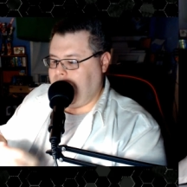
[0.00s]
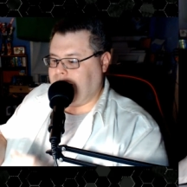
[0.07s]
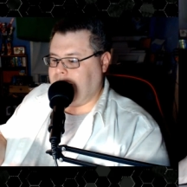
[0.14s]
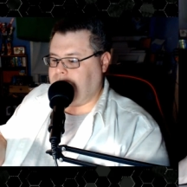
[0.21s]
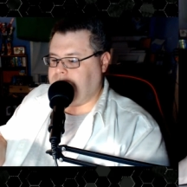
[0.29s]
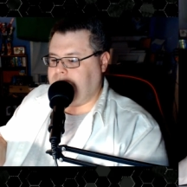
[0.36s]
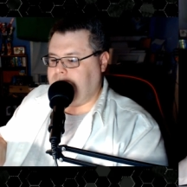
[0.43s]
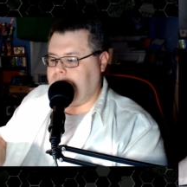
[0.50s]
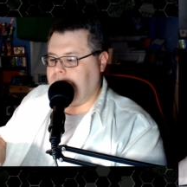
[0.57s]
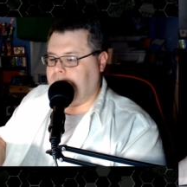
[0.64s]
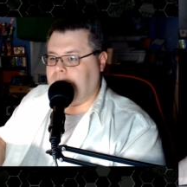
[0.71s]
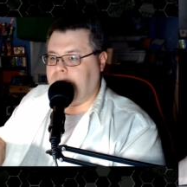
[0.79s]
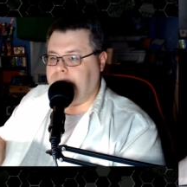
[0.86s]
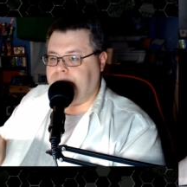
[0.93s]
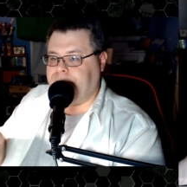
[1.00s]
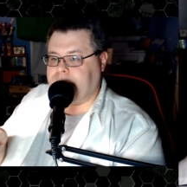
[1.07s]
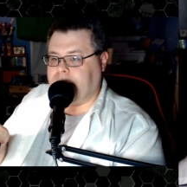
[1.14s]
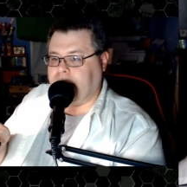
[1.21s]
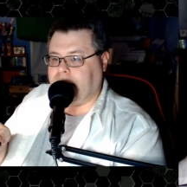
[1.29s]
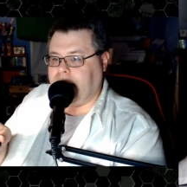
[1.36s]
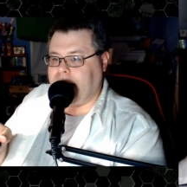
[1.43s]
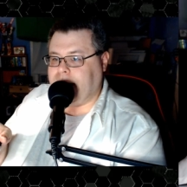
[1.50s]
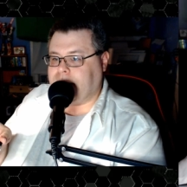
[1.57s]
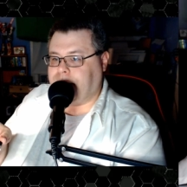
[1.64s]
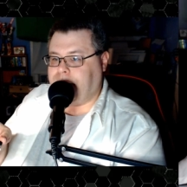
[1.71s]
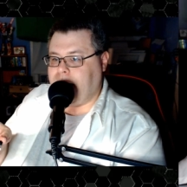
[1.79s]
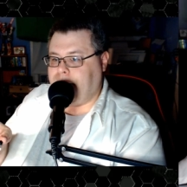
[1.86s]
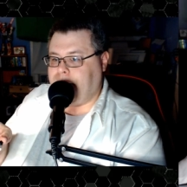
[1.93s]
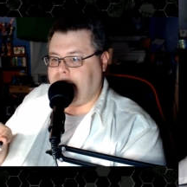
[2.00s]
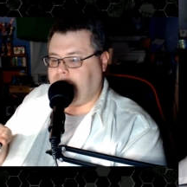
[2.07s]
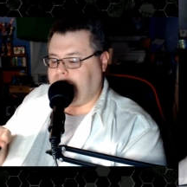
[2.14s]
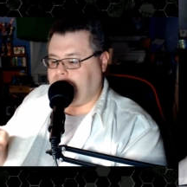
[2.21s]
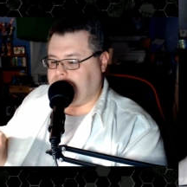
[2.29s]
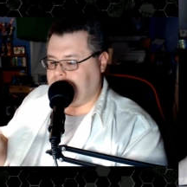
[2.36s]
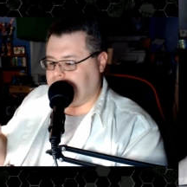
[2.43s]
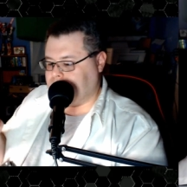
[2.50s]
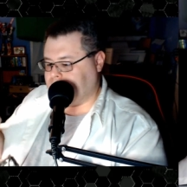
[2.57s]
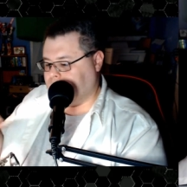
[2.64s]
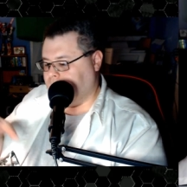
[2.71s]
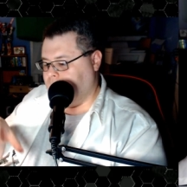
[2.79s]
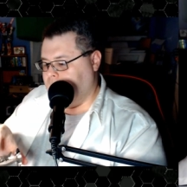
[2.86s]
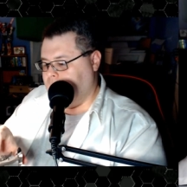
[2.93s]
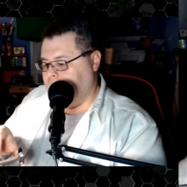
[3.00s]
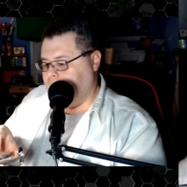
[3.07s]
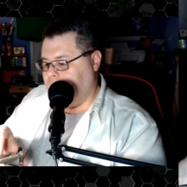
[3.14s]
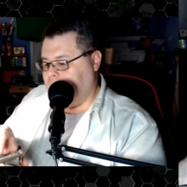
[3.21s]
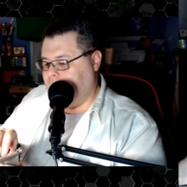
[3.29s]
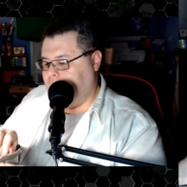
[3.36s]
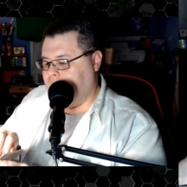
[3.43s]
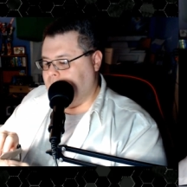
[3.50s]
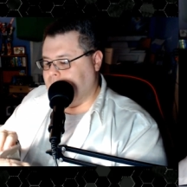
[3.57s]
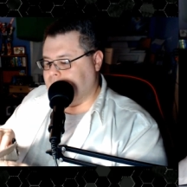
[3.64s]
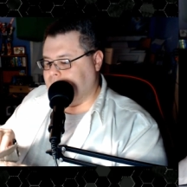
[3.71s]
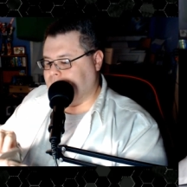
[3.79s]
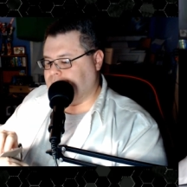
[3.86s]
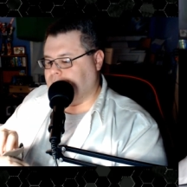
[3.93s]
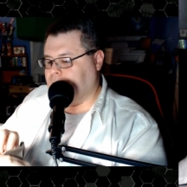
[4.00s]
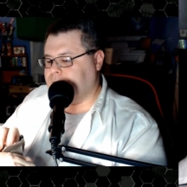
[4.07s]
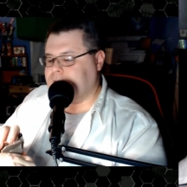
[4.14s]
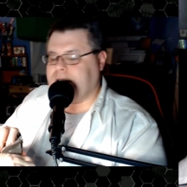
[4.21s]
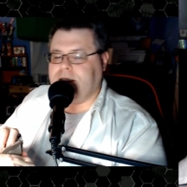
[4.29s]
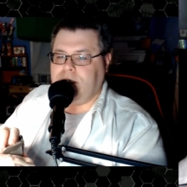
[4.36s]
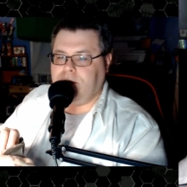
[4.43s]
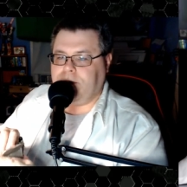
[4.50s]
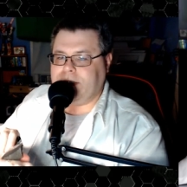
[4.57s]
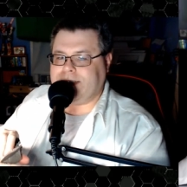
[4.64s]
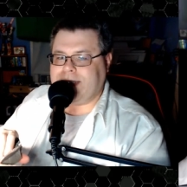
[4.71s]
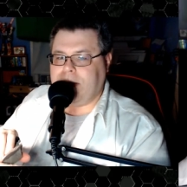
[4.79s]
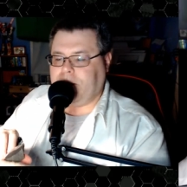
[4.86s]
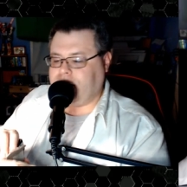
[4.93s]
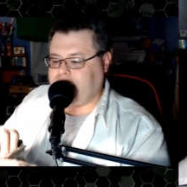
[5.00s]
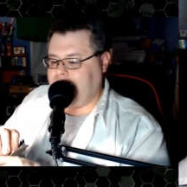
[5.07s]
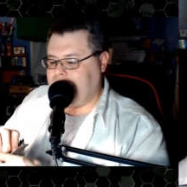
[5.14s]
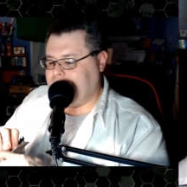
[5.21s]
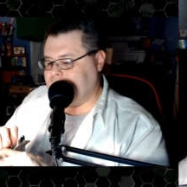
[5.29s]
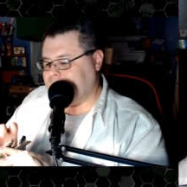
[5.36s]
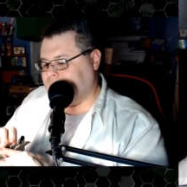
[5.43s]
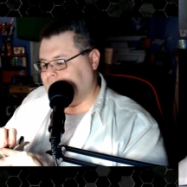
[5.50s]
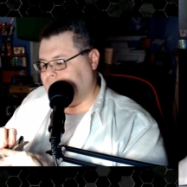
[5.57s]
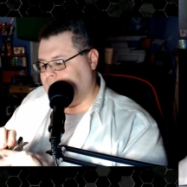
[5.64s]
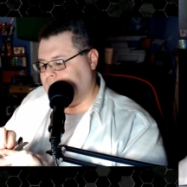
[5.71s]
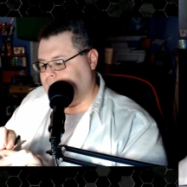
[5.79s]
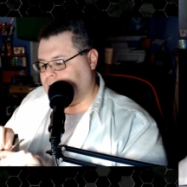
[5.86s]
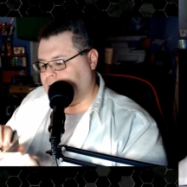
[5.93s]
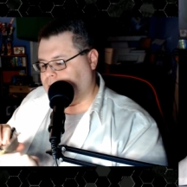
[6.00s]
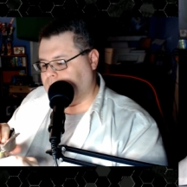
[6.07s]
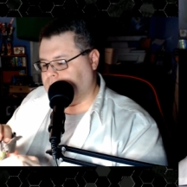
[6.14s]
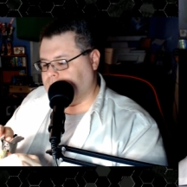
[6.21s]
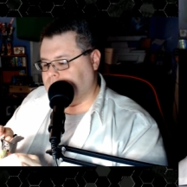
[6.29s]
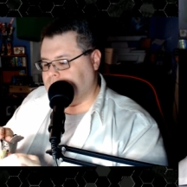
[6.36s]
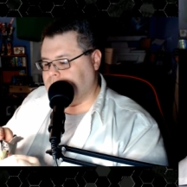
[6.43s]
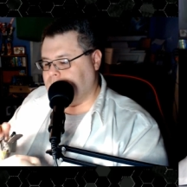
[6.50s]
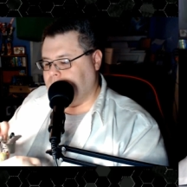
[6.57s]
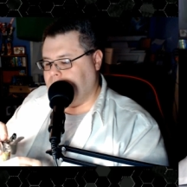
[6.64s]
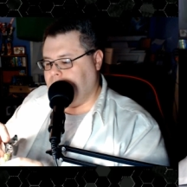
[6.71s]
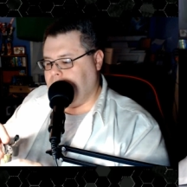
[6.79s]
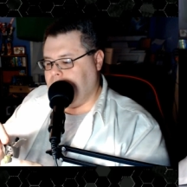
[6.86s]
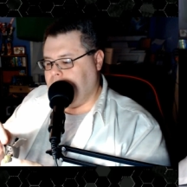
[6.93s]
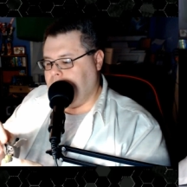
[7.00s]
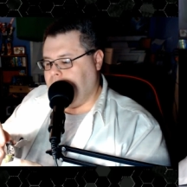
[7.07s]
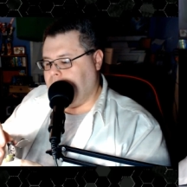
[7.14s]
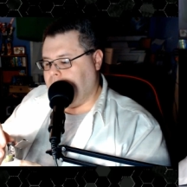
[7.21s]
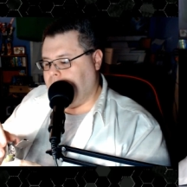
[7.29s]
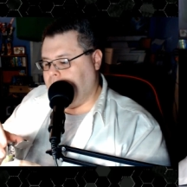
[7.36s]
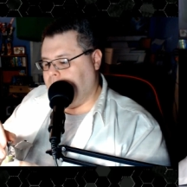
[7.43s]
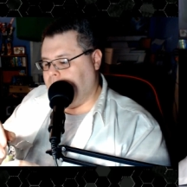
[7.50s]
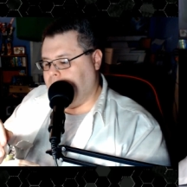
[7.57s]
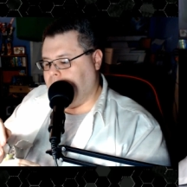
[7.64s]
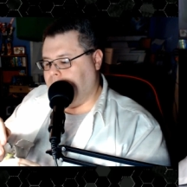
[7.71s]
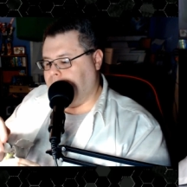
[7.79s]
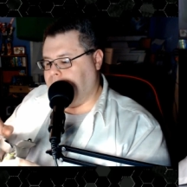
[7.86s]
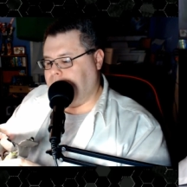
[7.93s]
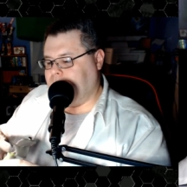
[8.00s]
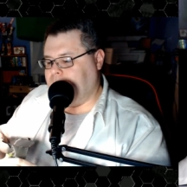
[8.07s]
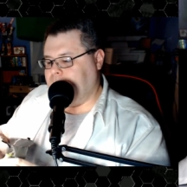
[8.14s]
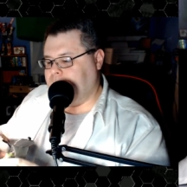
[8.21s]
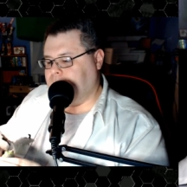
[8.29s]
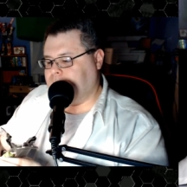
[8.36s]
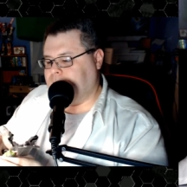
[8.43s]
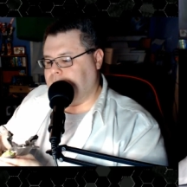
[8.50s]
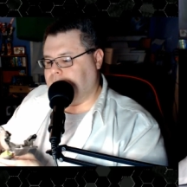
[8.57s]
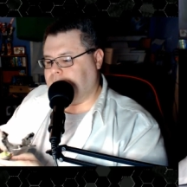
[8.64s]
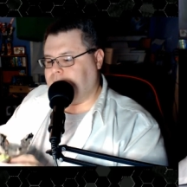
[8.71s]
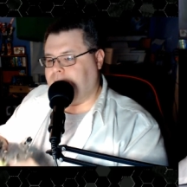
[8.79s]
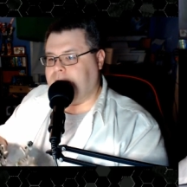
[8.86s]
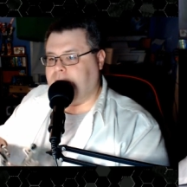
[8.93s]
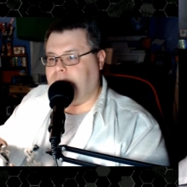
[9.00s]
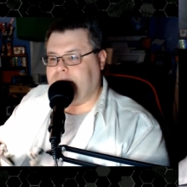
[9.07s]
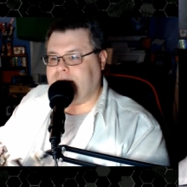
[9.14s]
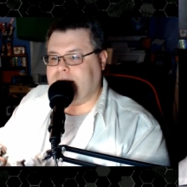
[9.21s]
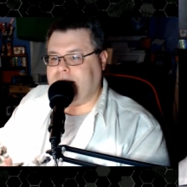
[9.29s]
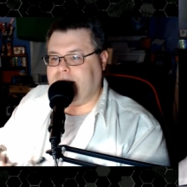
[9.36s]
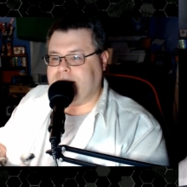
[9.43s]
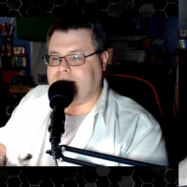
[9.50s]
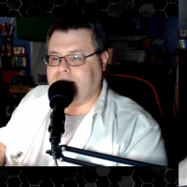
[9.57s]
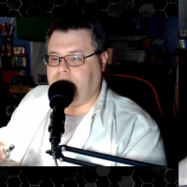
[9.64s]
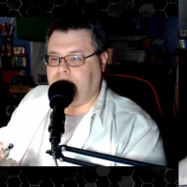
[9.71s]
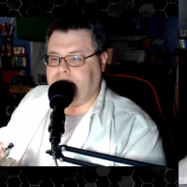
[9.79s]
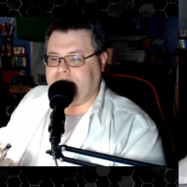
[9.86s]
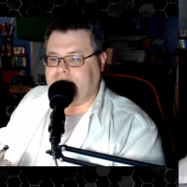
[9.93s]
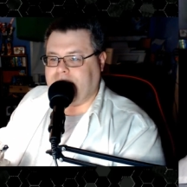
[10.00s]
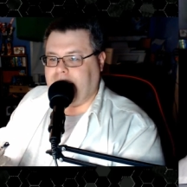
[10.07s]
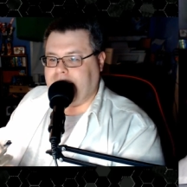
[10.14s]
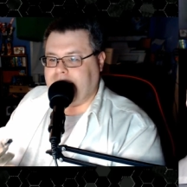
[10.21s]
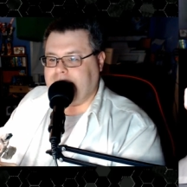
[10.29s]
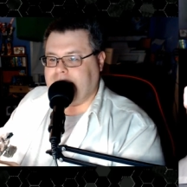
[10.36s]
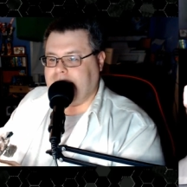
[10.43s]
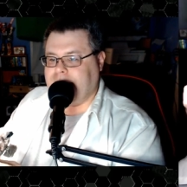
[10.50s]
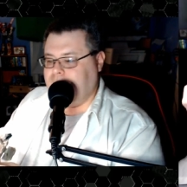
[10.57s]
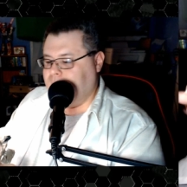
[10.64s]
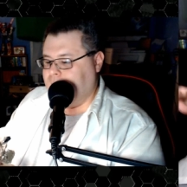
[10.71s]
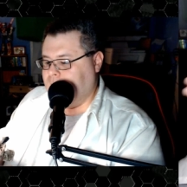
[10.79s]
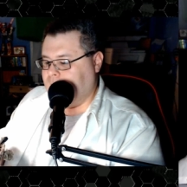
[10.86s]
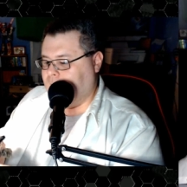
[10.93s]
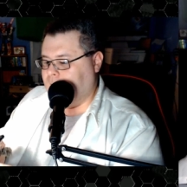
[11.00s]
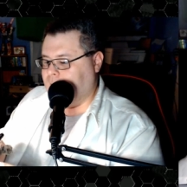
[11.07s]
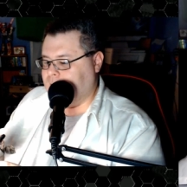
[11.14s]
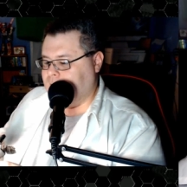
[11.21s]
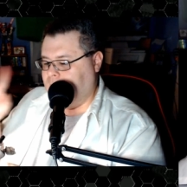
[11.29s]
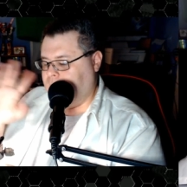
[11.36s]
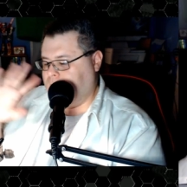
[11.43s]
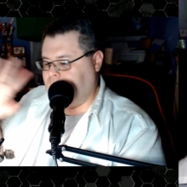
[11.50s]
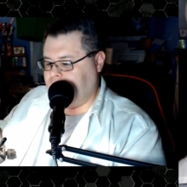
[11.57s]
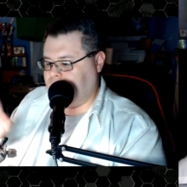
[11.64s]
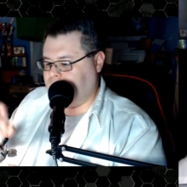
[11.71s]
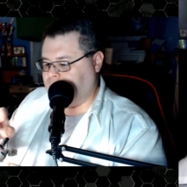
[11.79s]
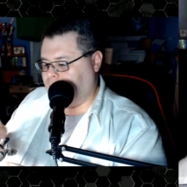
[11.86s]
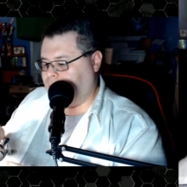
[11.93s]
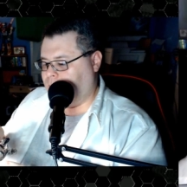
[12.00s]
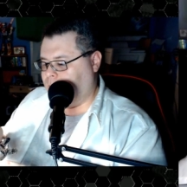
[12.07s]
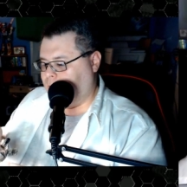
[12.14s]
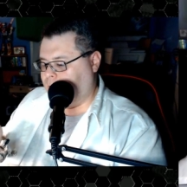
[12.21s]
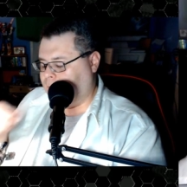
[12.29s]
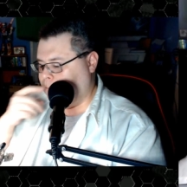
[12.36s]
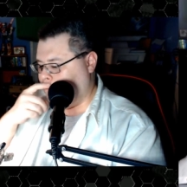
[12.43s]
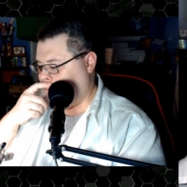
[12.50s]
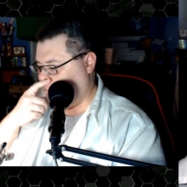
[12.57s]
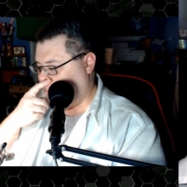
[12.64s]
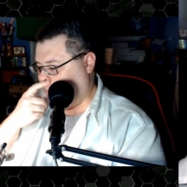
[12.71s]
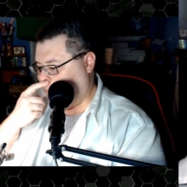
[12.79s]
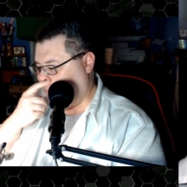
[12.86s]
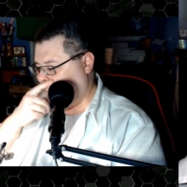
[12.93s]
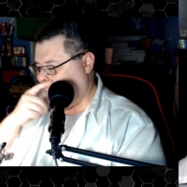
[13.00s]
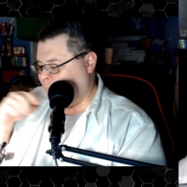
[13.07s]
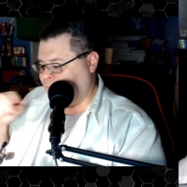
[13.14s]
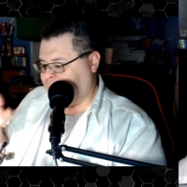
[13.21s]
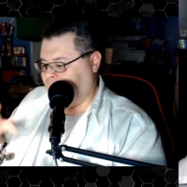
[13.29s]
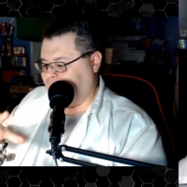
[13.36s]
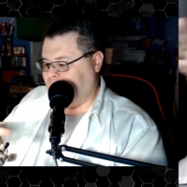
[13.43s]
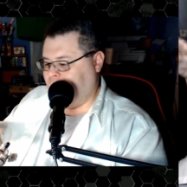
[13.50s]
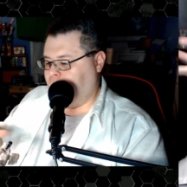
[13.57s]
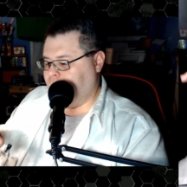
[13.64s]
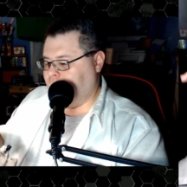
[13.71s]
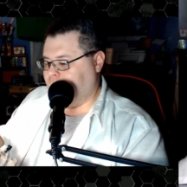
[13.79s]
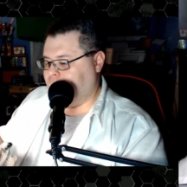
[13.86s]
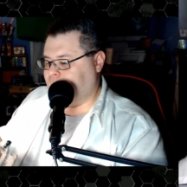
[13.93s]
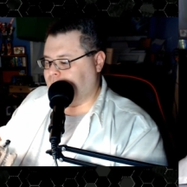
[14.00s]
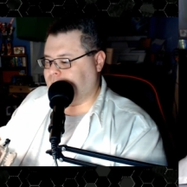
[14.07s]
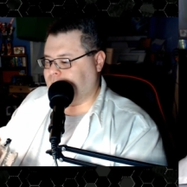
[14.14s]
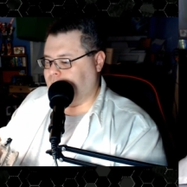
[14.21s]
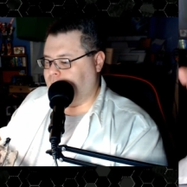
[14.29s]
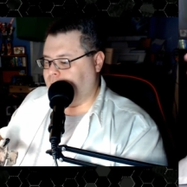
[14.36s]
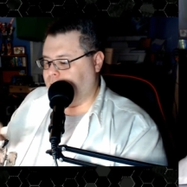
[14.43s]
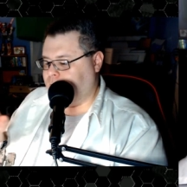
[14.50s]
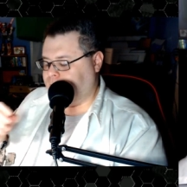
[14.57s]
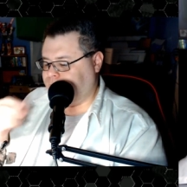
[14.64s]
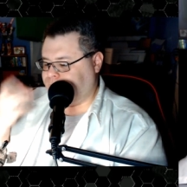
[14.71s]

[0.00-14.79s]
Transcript: get the leg to pop out like this, and it shows to do it simultaneously in the instructions, but then you start noticing it gets a little bit tight in the general like area here, so